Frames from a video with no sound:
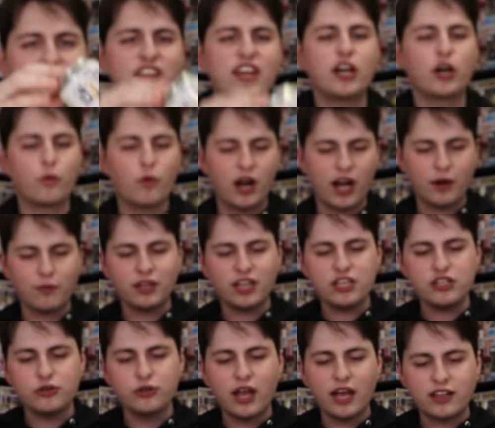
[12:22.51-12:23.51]
a thinner one. I
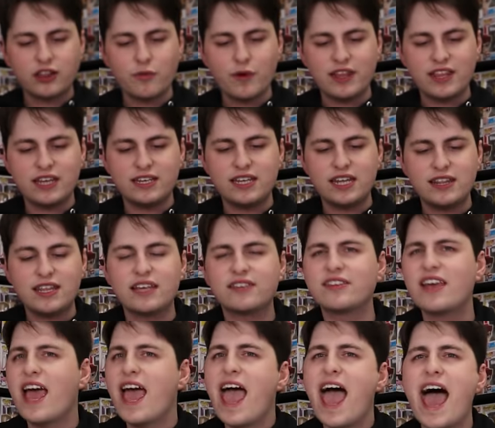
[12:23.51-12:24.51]
really do like the way they did
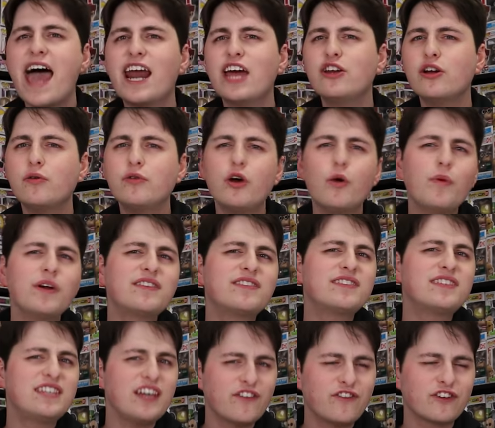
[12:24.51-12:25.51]
this. And I don't know what's
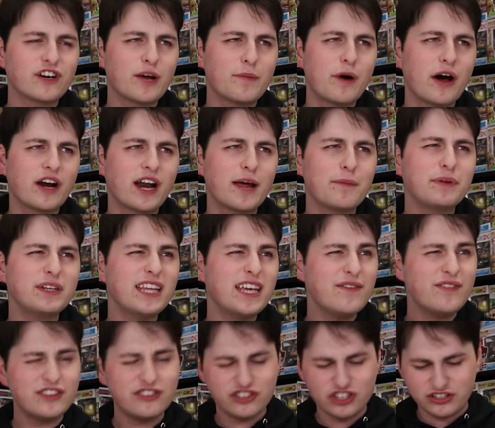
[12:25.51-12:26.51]
different about it. I
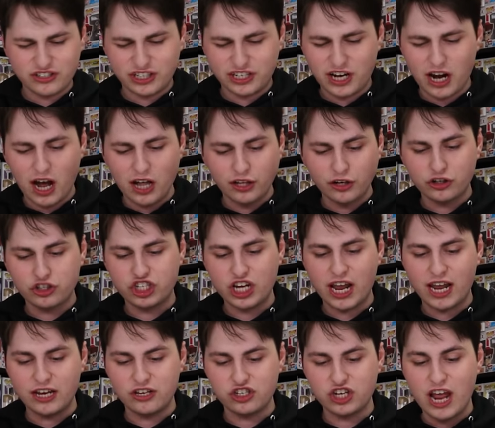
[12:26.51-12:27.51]
believe it's just a color
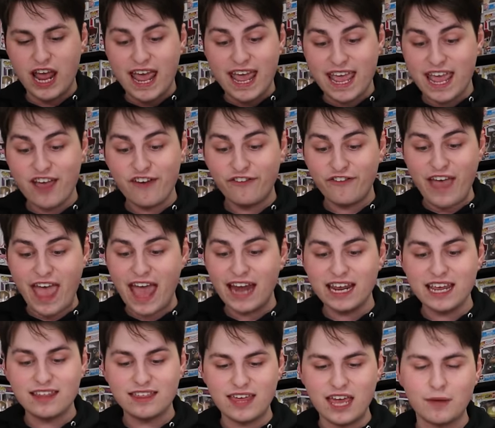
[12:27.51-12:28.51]
change, if
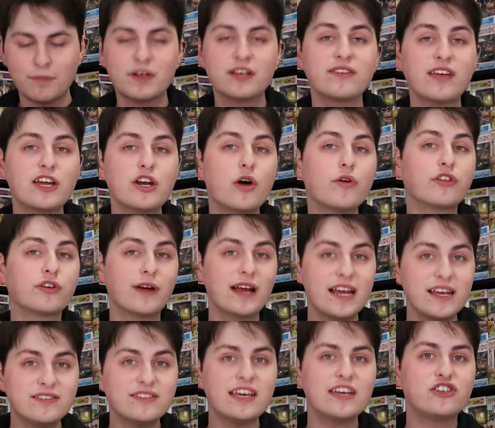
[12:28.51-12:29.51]
anything, because I know there
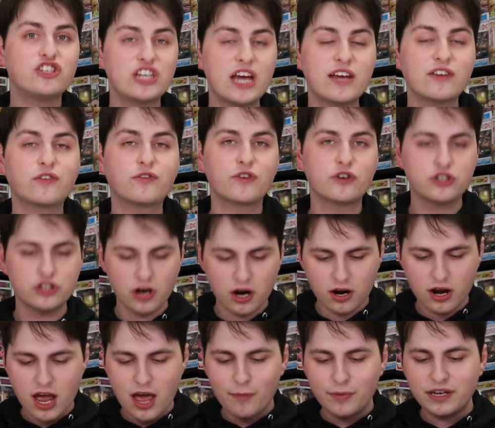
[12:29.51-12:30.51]
is a chase for
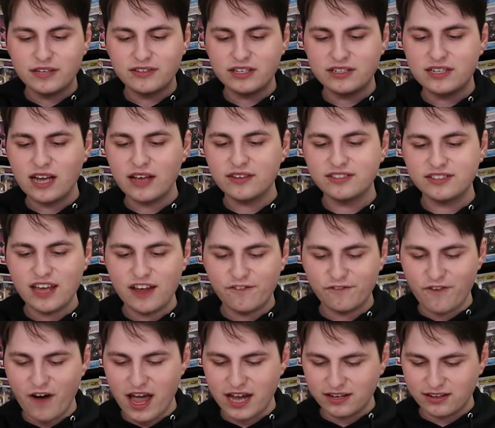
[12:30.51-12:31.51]
sure because it does say
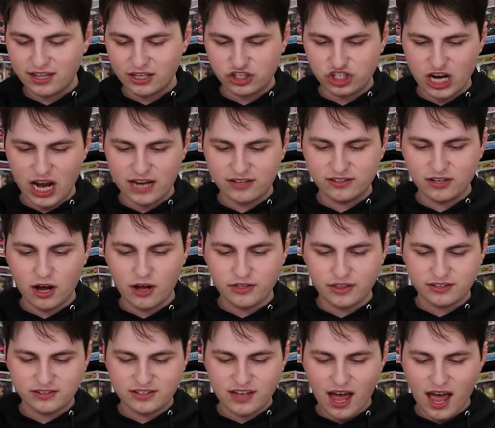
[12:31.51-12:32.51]
find the chase on
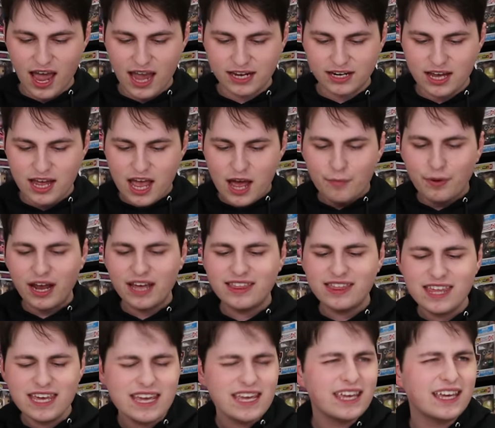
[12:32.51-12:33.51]
the side. But I
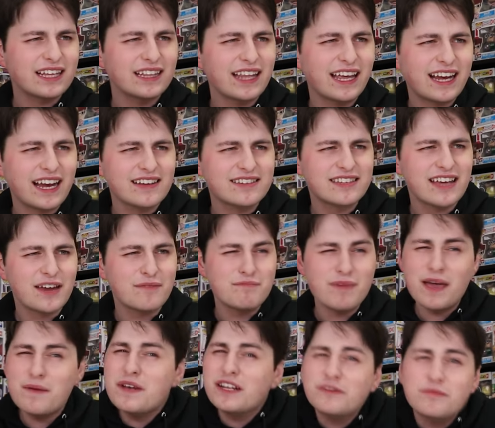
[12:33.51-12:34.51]
think, like I said,
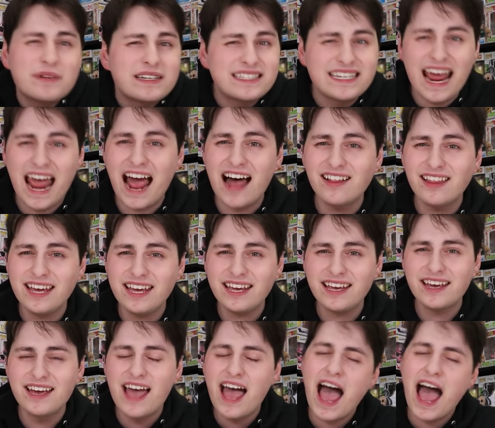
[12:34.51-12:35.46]
maybe it's metallic?